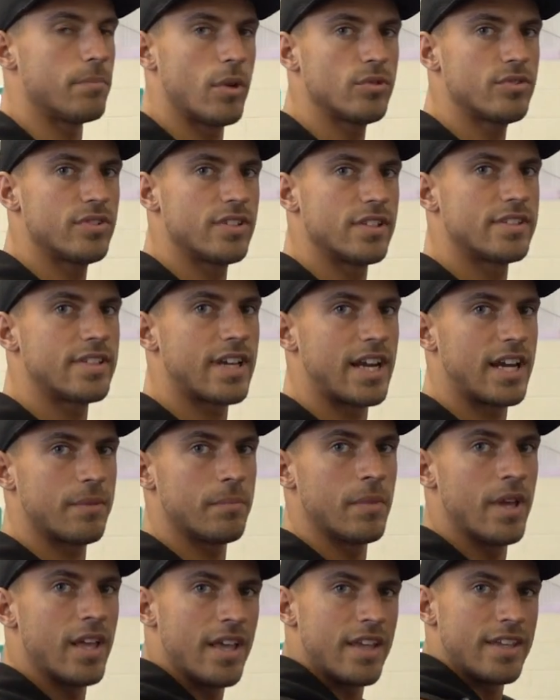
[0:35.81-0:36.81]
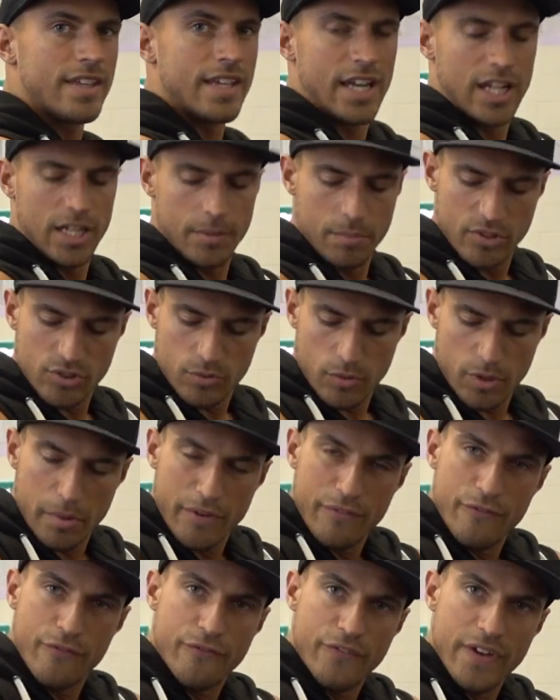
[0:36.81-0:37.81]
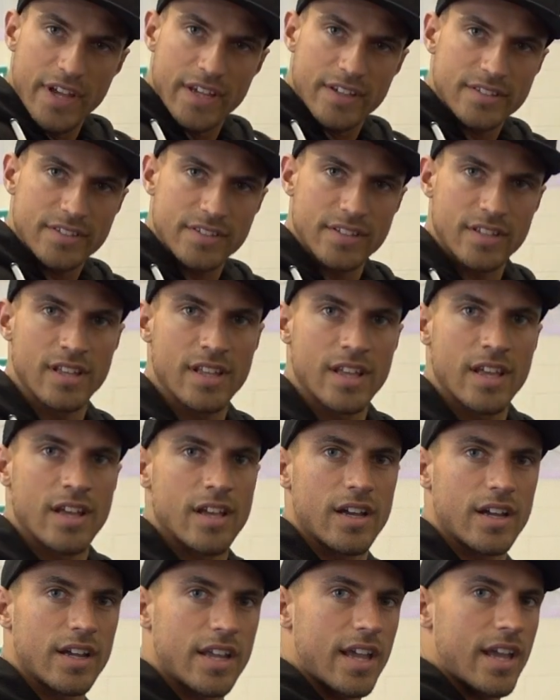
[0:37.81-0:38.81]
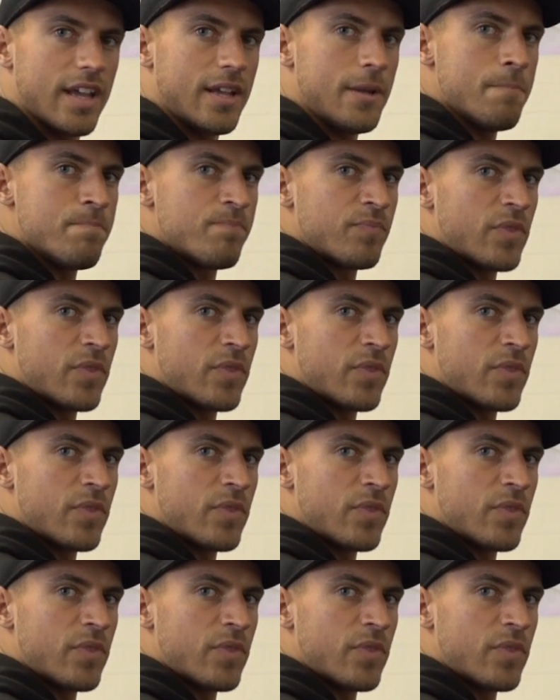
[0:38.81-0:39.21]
most of the time your elbows want to be fixed, okay?